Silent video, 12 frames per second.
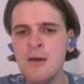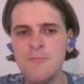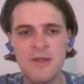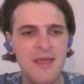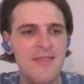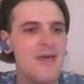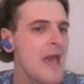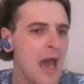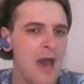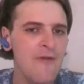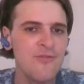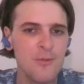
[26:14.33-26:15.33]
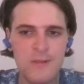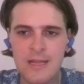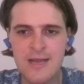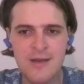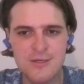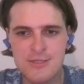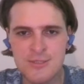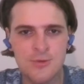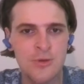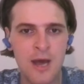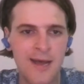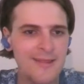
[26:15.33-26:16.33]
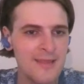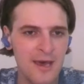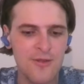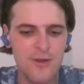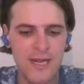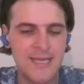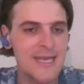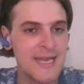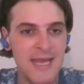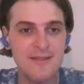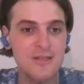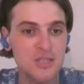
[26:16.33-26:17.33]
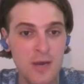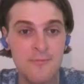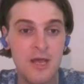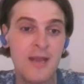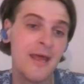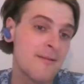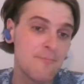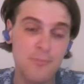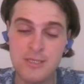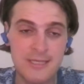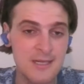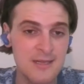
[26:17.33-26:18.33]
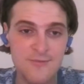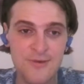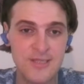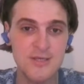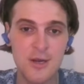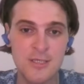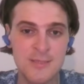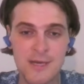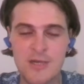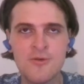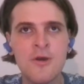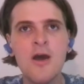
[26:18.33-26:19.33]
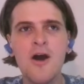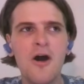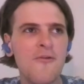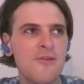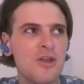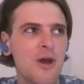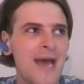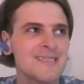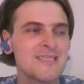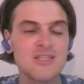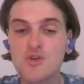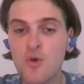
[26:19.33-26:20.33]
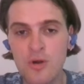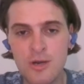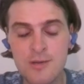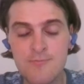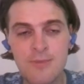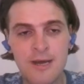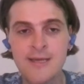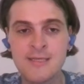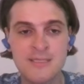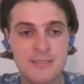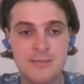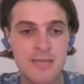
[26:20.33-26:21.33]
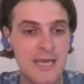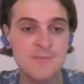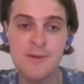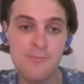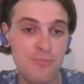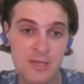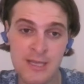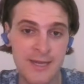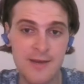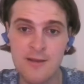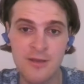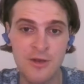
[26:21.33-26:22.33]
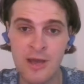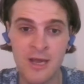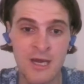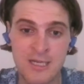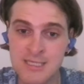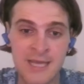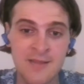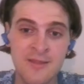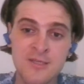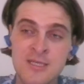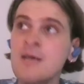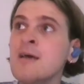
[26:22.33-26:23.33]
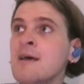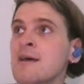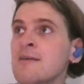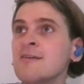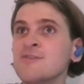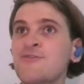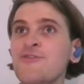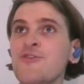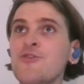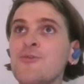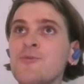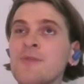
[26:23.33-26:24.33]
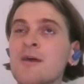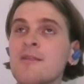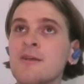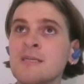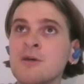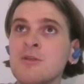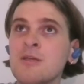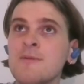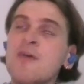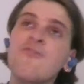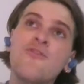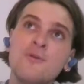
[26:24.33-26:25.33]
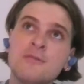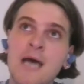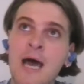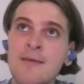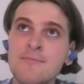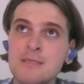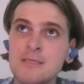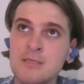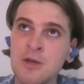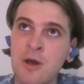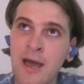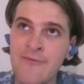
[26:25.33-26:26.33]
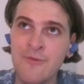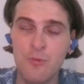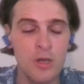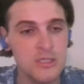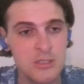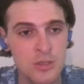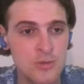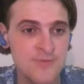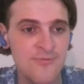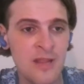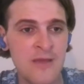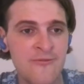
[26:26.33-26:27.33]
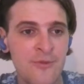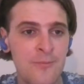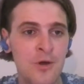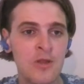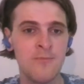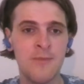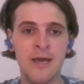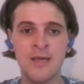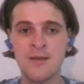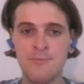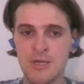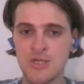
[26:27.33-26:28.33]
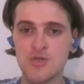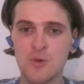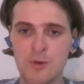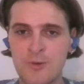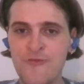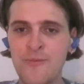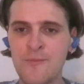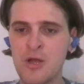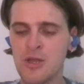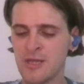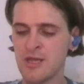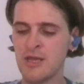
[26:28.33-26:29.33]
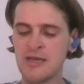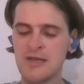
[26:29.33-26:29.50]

But then they have the players who at the other end can get the job done, and particularly Victor Osimhen, who hasn't scored but has been brilliant. You know, I gotta say, there's only been a few times. You know, I haven't watched loads of live football in my short footballing